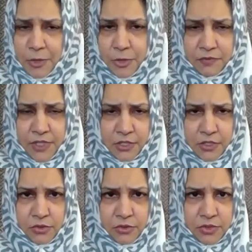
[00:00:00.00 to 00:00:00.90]
much of this
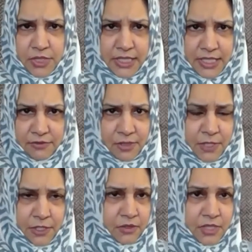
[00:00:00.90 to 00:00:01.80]
does
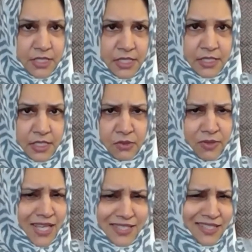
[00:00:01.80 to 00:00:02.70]
everybody on the CC know?
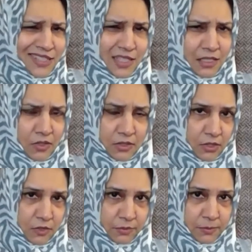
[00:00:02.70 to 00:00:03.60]
I said, not a
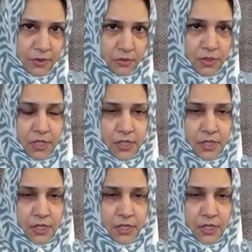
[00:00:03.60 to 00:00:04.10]
lot of people know.